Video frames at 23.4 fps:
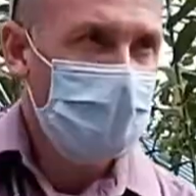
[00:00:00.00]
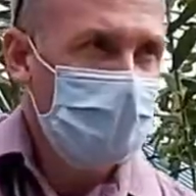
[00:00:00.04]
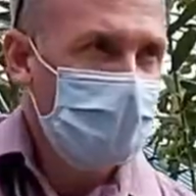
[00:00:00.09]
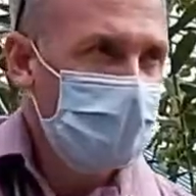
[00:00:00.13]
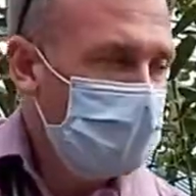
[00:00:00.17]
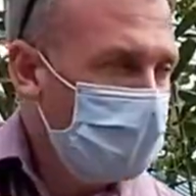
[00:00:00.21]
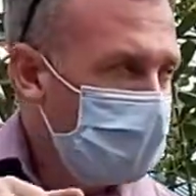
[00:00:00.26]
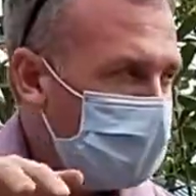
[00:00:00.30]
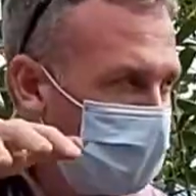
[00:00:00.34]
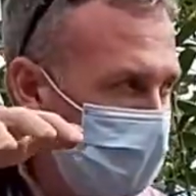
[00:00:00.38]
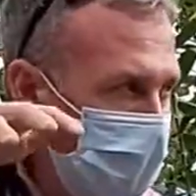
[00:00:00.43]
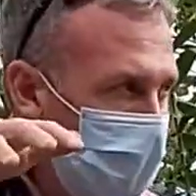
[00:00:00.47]

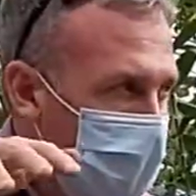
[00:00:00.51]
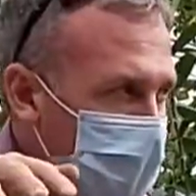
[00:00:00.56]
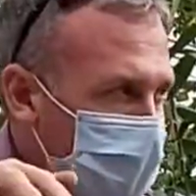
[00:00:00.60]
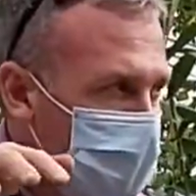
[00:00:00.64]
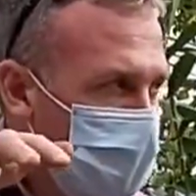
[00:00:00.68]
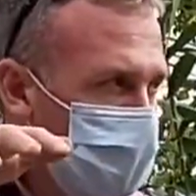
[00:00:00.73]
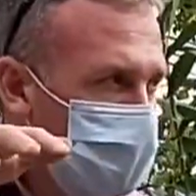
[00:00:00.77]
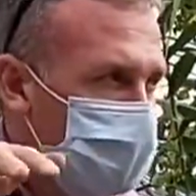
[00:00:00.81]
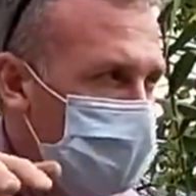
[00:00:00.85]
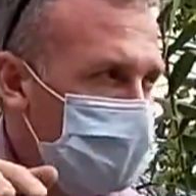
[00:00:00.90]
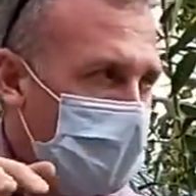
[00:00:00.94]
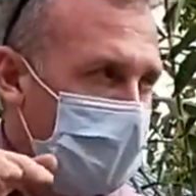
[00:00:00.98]
the plant
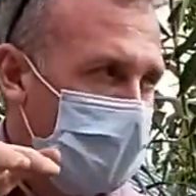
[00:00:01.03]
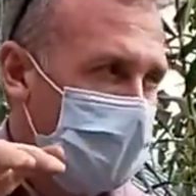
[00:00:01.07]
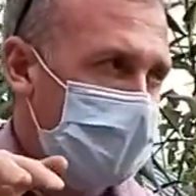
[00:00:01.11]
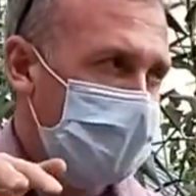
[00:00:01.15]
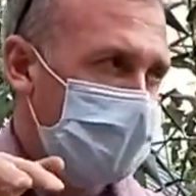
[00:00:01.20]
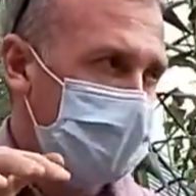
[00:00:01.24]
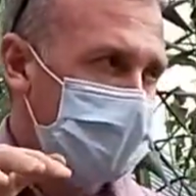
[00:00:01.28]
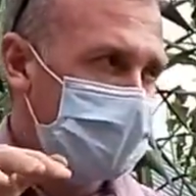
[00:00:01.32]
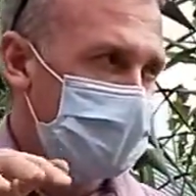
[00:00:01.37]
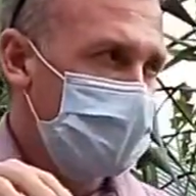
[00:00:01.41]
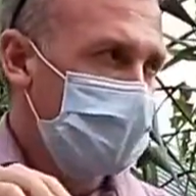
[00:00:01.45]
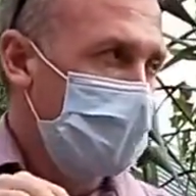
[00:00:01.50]
is
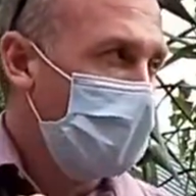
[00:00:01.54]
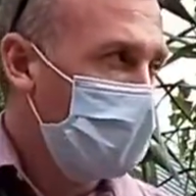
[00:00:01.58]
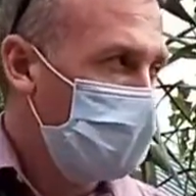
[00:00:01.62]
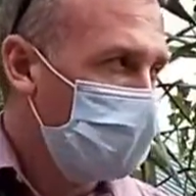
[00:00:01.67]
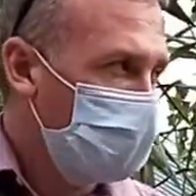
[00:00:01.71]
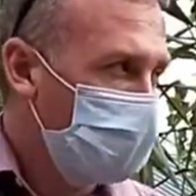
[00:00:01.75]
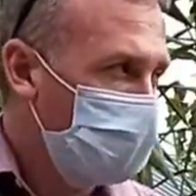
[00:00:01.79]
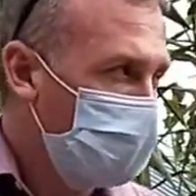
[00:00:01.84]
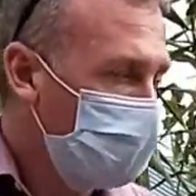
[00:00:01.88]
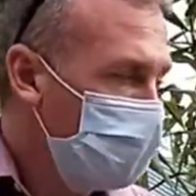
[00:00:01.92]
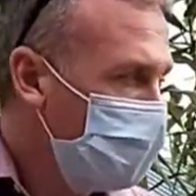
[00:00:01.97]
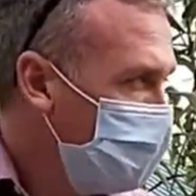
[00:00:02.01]
shading itself.
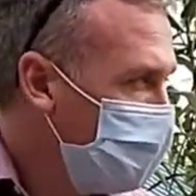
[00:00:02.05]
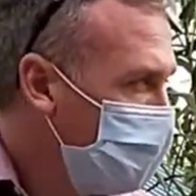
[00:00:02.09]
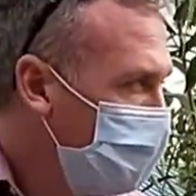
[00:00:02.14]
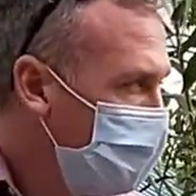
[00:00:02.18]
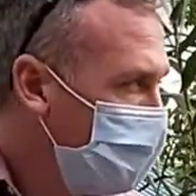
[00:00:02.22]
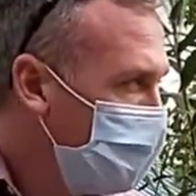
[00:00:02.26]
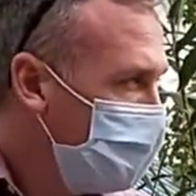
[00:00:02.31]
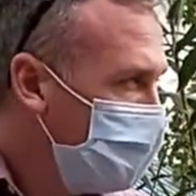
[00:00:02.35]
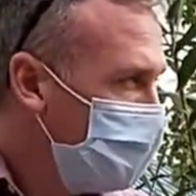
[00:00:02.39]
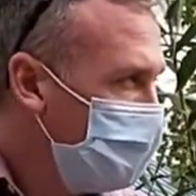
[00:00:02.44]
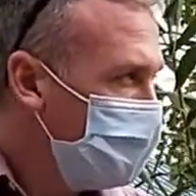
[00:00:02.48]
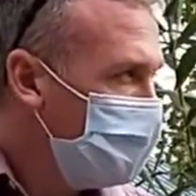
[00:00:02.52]

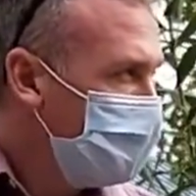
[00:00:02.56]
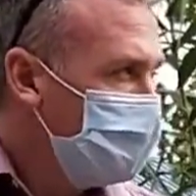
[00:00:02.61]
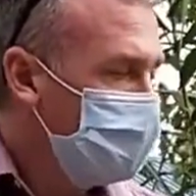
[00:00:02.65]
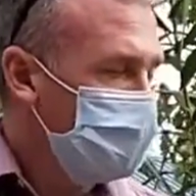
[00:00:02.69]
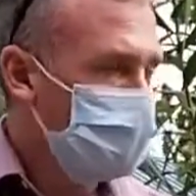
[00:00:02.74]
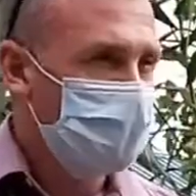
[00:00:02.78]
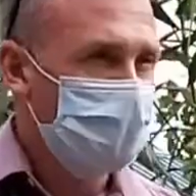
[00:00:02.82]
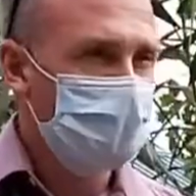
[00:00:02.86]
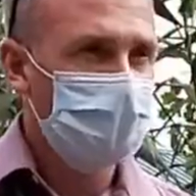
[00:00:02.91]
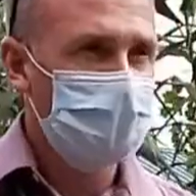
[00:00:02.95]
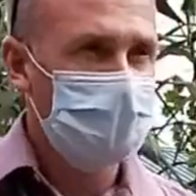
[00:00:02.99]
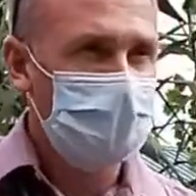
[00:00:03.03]

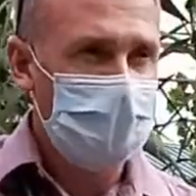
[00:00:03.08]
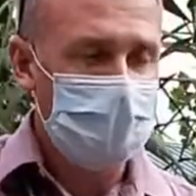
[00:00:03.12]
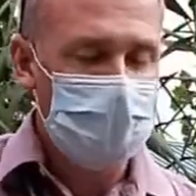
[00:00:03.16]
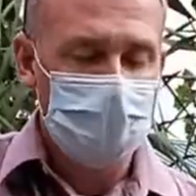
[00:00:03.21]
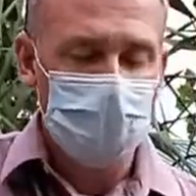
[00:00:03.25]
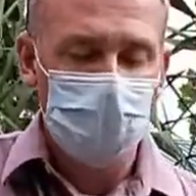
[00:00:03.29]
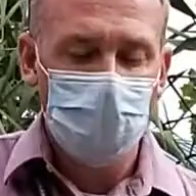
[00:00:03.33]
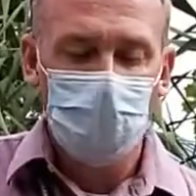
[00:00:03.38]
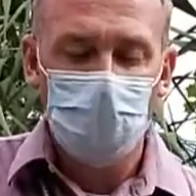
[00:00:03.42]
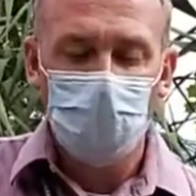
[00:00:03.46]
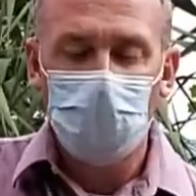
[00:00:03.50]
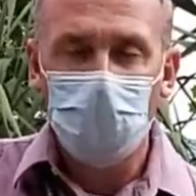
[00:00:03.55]
So think
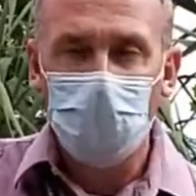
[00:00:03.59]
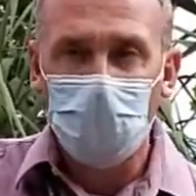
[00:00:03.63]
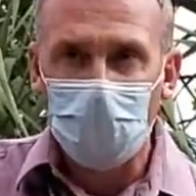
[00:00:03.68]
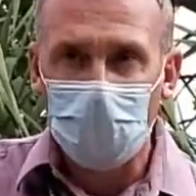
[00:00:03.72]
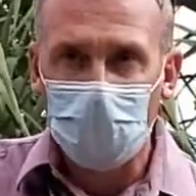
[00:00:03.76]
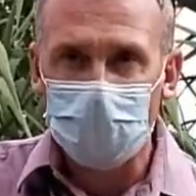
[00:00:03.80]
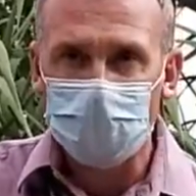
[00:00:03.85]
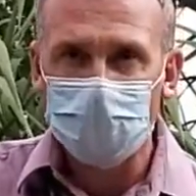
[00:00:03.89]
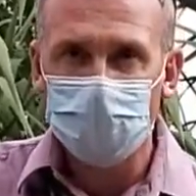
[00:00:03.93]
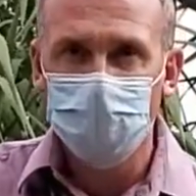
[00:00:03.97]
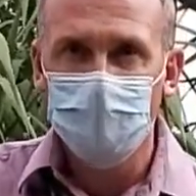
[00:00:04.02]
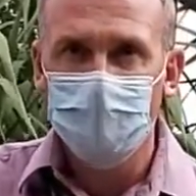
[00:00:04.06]

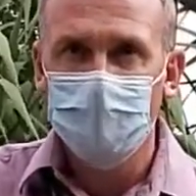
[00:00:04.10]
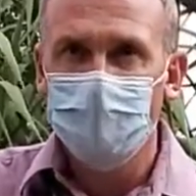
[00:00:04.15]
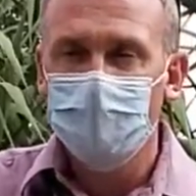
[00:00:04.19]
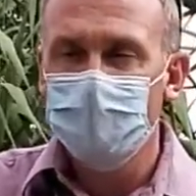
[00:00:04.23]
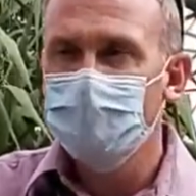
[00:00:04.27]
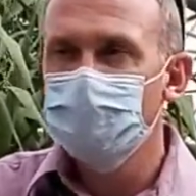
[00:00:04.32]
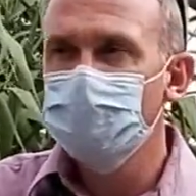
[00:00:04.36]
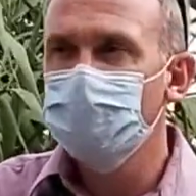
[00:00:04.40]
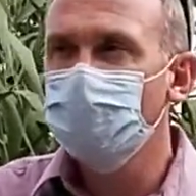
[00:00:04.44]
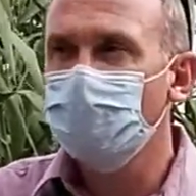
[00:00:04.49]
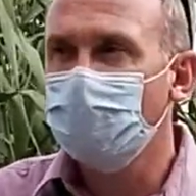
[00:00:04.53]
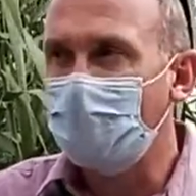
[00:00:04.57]
hot,
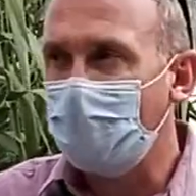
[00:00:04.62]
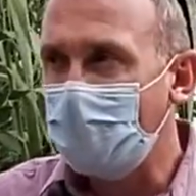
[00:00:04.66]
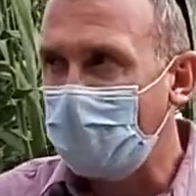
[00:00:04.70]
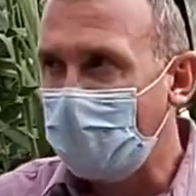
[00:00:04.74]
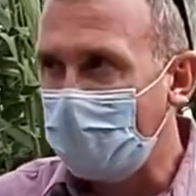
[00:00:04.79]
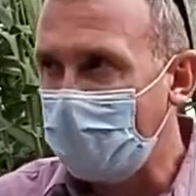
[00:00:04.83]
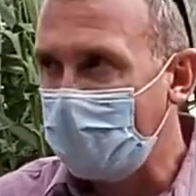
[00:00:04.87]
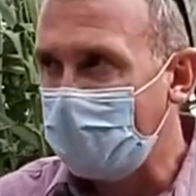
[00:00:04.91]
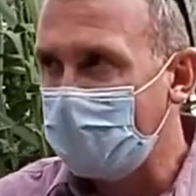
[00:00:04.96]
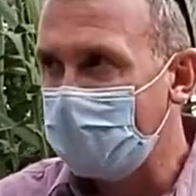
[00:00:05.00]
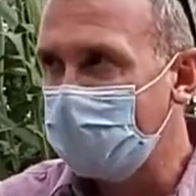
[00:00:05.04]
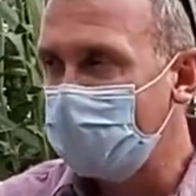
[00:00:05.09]

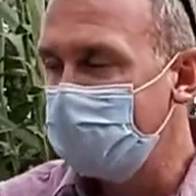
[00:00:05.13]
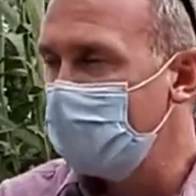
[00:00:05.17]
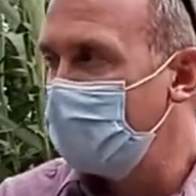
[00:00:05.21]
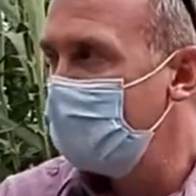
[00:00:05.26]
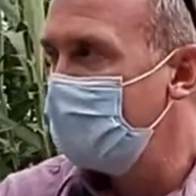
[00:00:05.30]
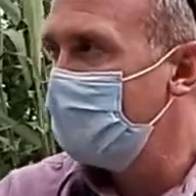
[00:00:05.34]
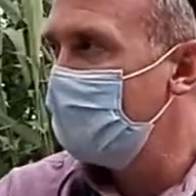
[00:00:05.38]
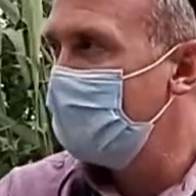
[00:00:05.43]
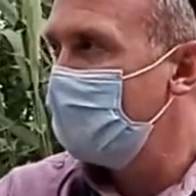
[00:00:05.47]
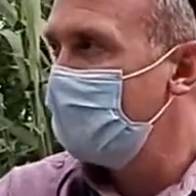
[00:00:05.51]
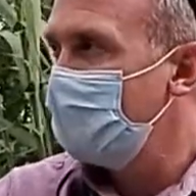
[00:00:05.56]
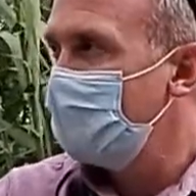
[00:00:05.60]
dry,
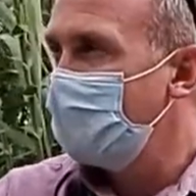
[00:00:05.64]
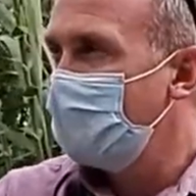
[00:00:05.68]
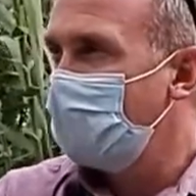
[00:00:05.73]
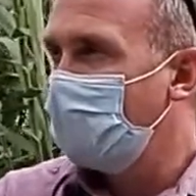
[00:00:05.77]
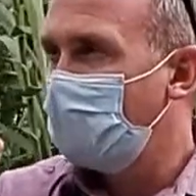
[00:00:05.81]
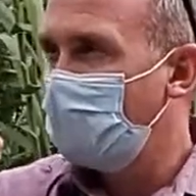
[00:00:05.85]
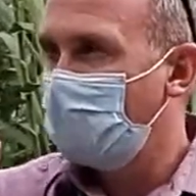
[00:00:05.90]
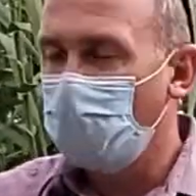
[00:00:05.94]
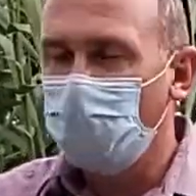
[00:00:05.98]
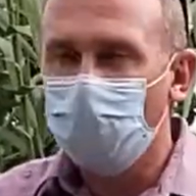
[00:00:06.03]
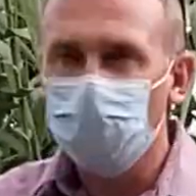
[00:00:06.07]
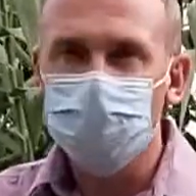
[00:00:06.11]

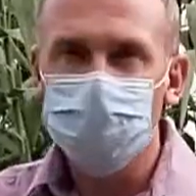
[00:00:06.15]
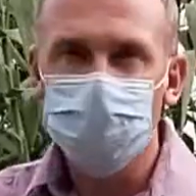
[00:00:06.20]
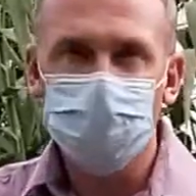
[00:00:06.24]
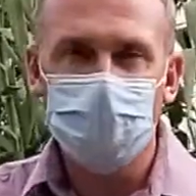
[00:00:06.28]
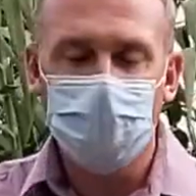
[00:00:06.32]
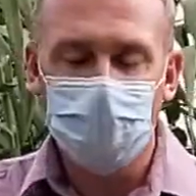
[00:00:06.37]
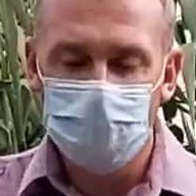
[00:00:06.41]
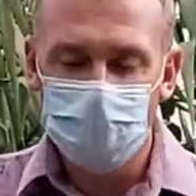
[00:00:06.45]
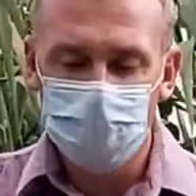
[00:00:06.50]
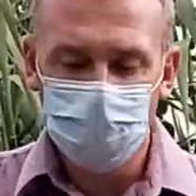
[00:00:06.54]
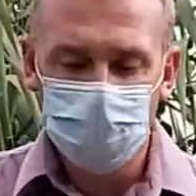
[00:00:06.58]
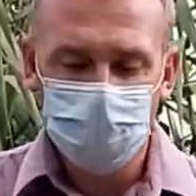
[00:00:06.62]
full
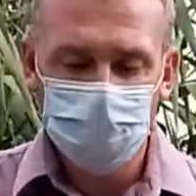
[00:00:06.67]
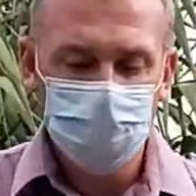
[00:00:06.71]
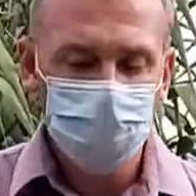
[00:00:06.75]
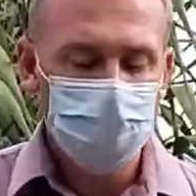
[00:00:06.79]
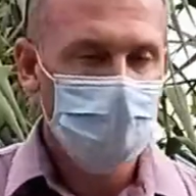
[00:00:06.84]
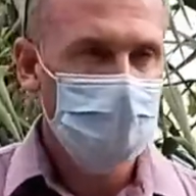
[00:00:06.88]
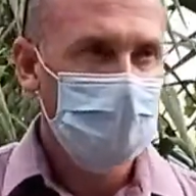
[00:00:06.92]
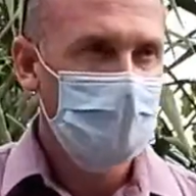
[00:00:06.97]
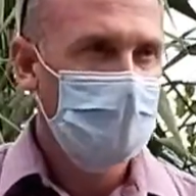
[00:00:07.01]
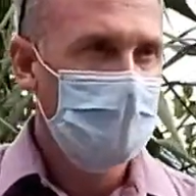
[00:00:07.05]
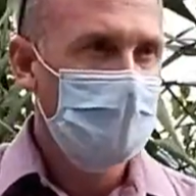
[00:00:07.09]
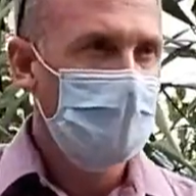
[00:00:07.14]
sun
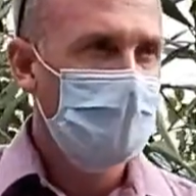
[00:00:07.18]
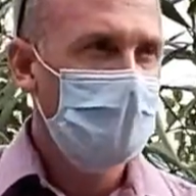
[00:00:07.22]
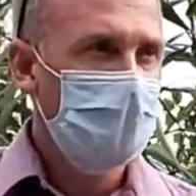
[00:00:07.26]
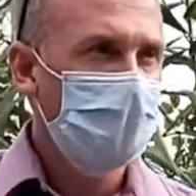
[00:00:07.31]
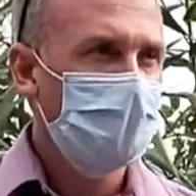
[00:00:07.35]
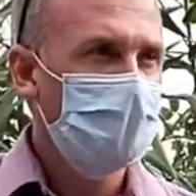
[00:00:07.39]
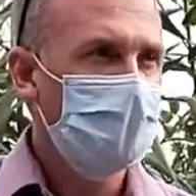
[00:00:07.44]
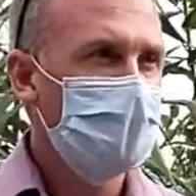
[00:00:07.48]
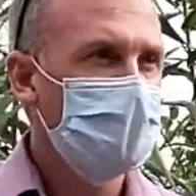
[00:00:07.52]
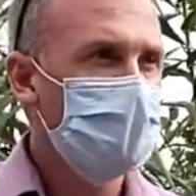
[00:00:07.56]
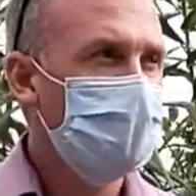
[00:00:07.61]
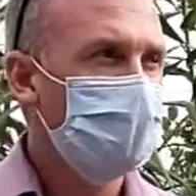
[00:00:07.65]

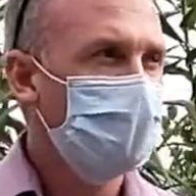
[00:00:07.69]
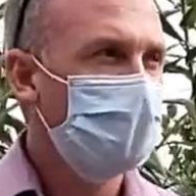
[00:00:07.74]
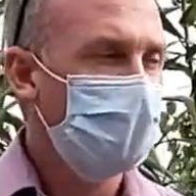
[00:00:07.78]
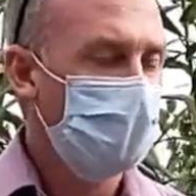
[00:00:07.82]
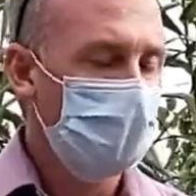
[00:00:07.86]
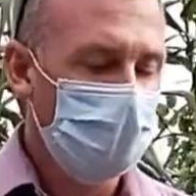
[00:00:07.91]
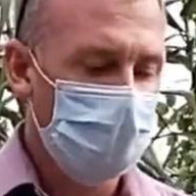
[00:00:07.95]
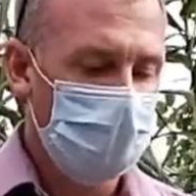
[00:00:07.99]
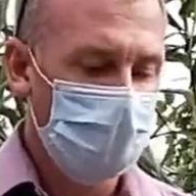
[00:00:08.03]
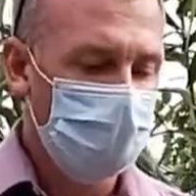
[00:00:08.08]
is for